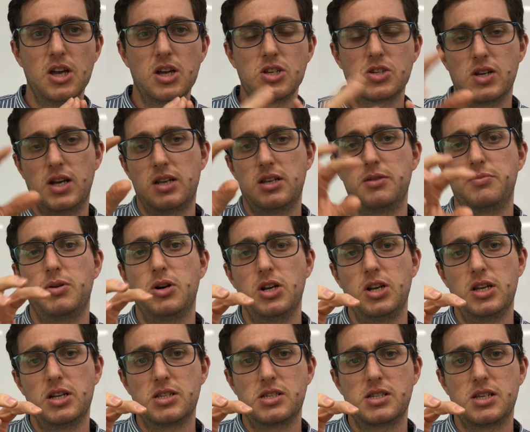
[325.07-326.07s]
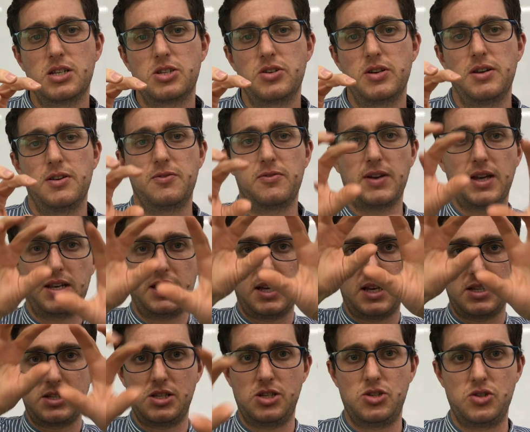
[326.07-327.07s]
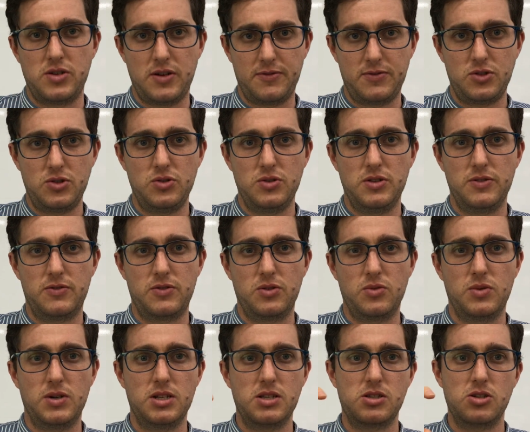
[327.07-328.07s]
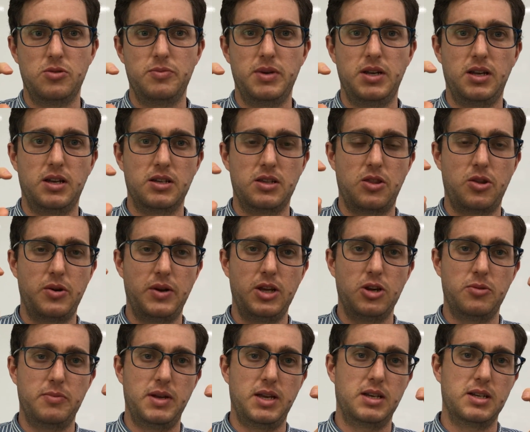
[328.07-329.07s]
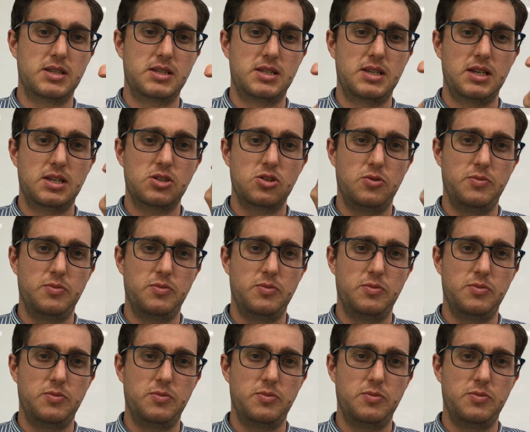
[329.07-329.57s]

So under polyunsaturated fatty acids, you have two different ones: omega-3, omega-6.